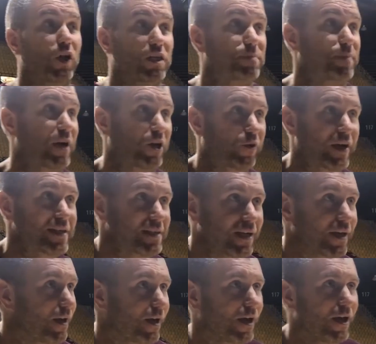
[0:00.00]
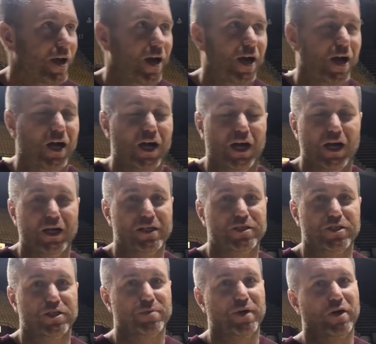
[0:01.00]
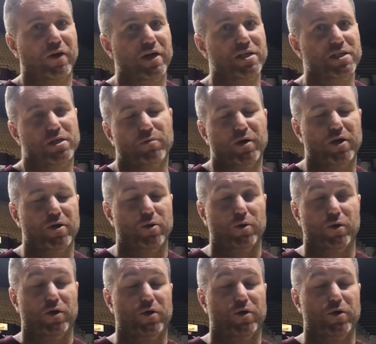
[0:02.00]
It's been crazy. Uh, it's just been crazy when you,